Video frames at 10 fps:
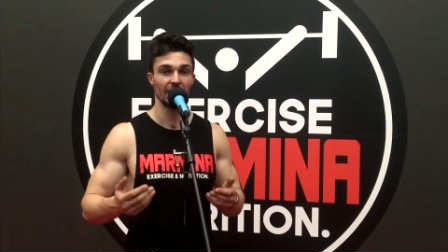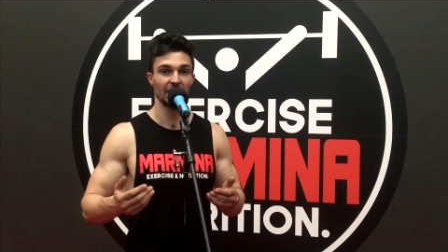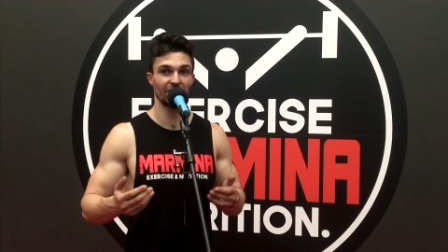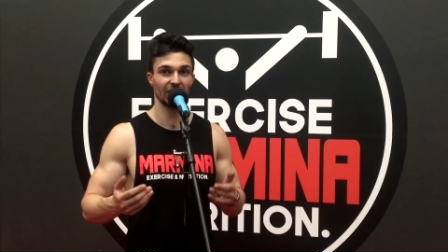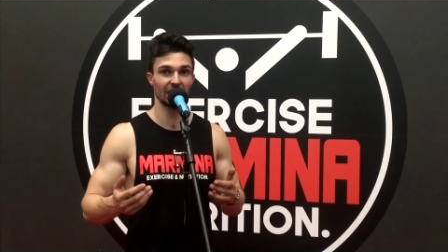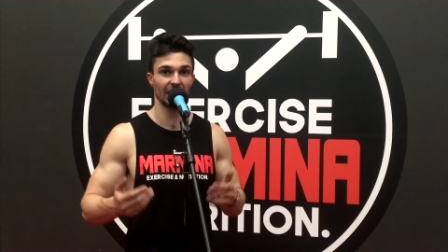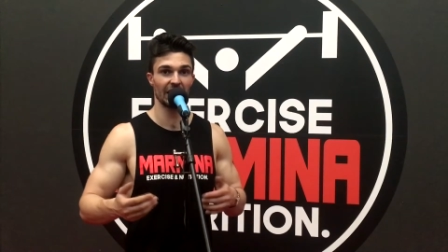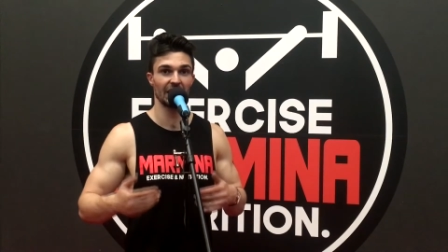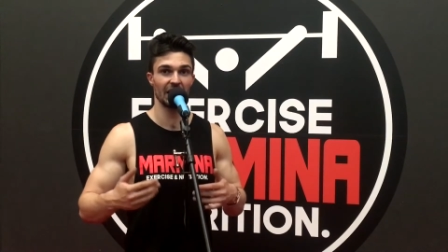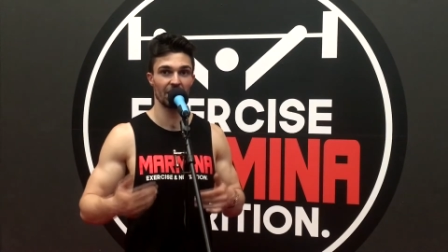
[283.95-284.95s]
to
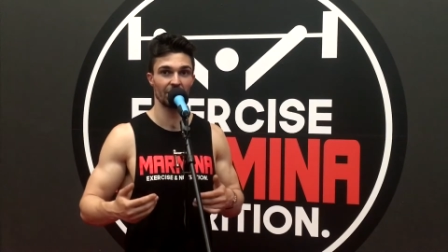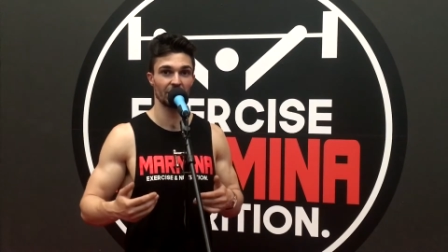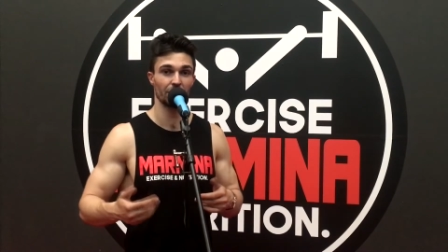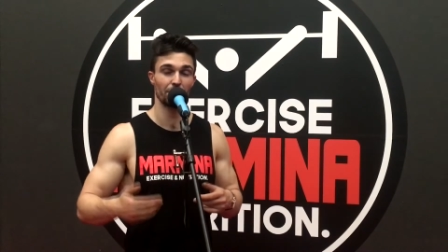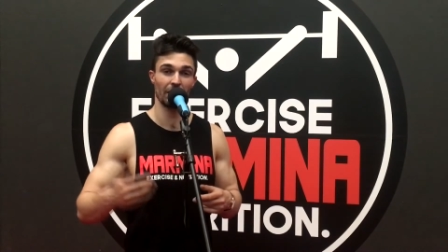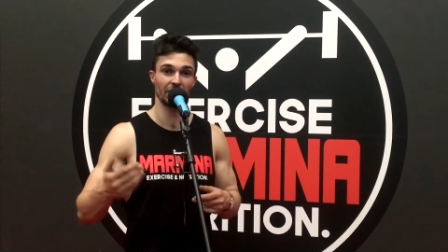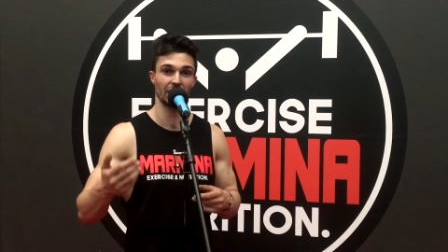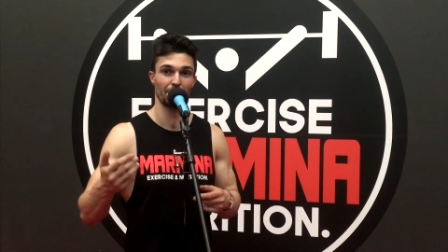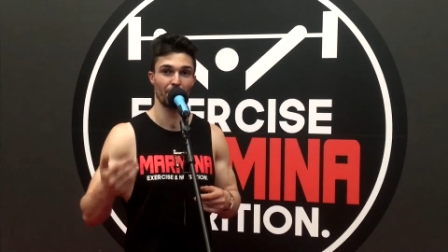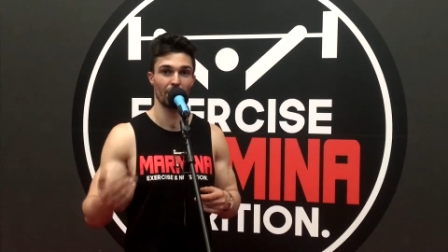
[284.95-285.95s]
facilitate adherence based
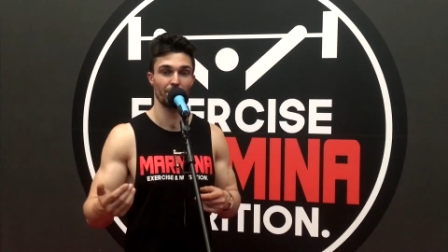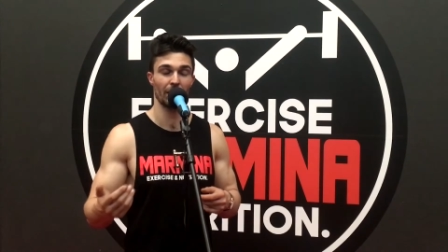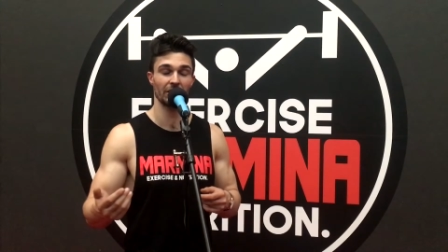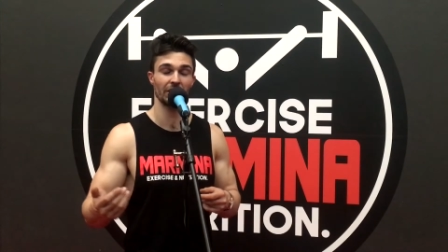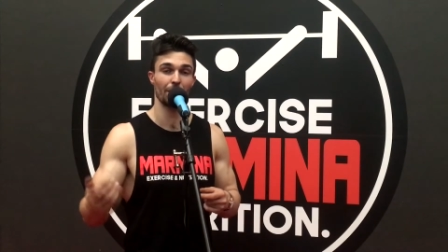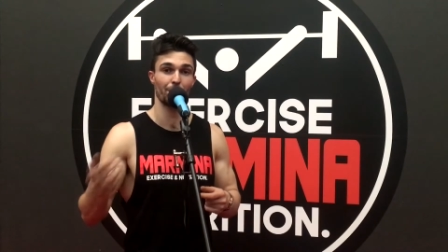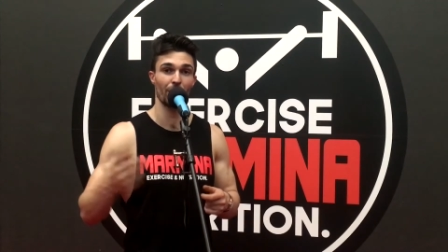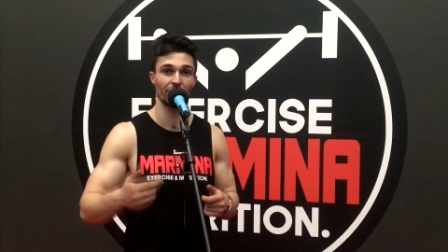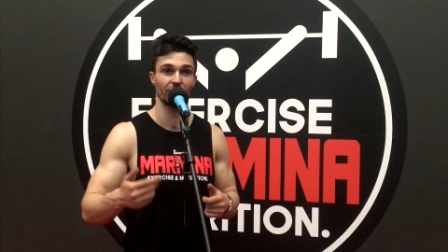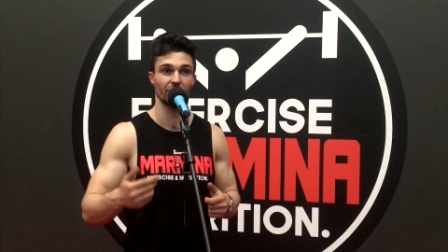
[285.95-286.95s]
on that
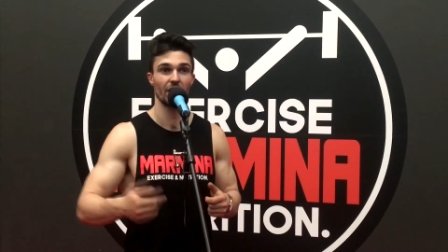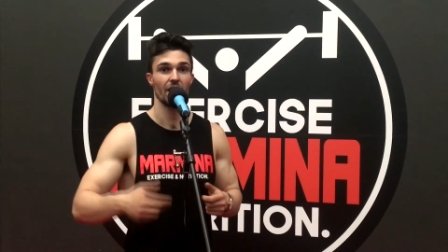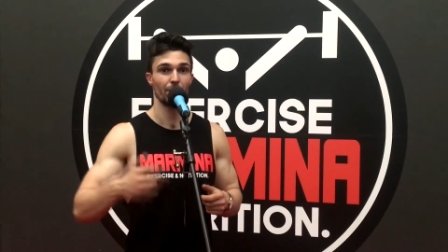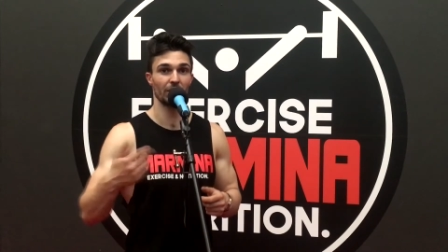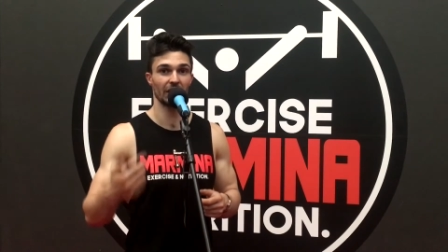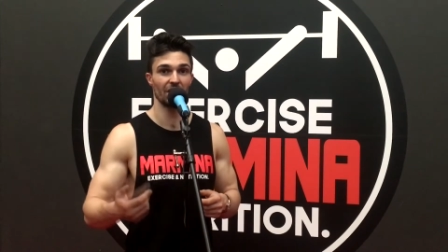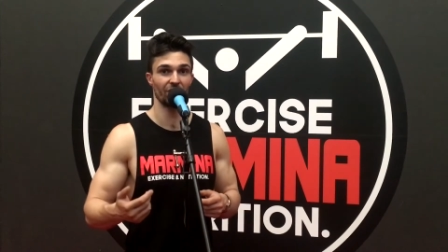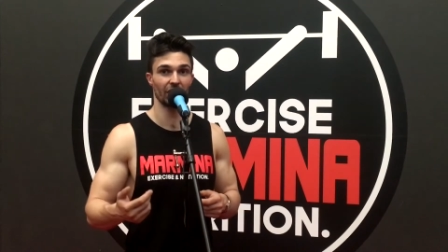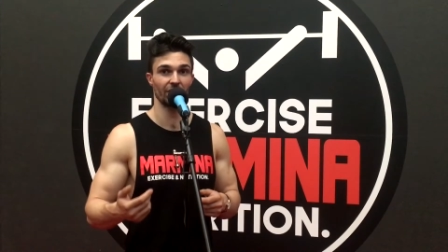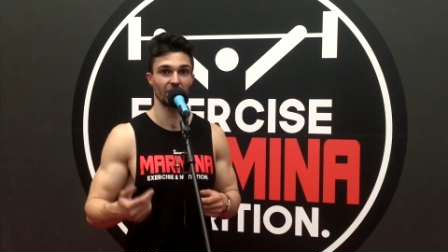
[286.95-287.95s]
person's
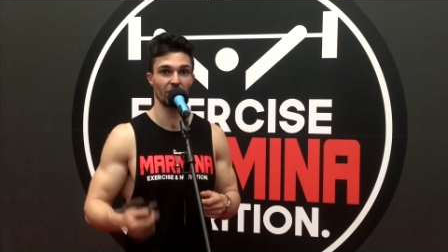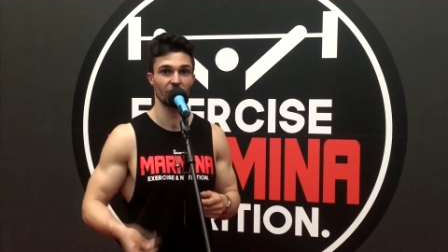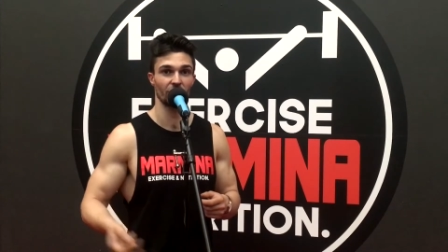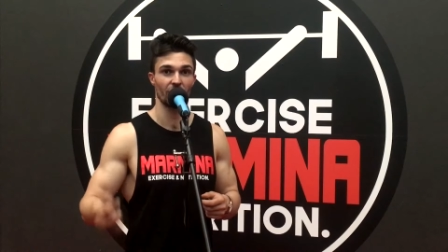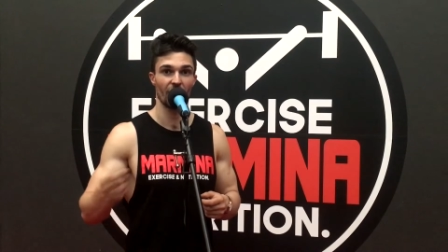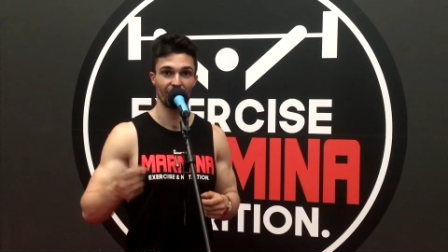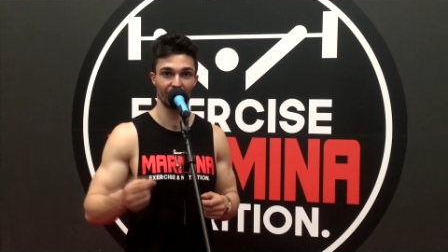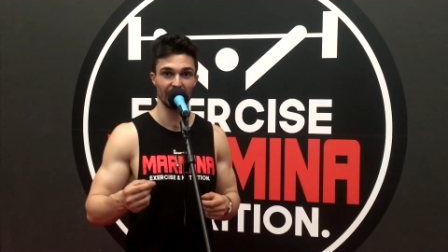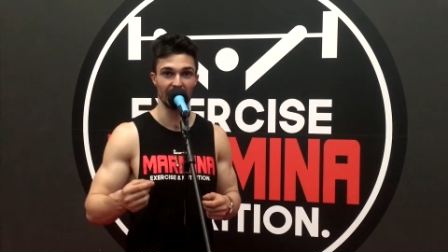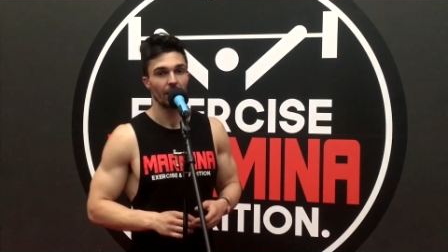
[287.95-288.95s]
perceived rate of exertion
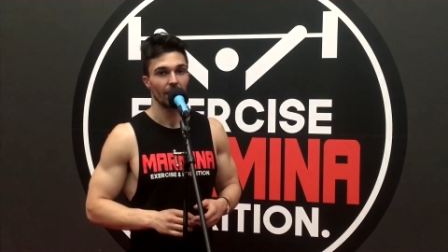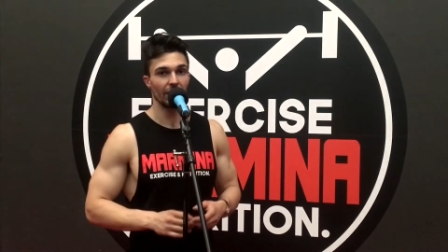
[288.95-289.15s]
for the day.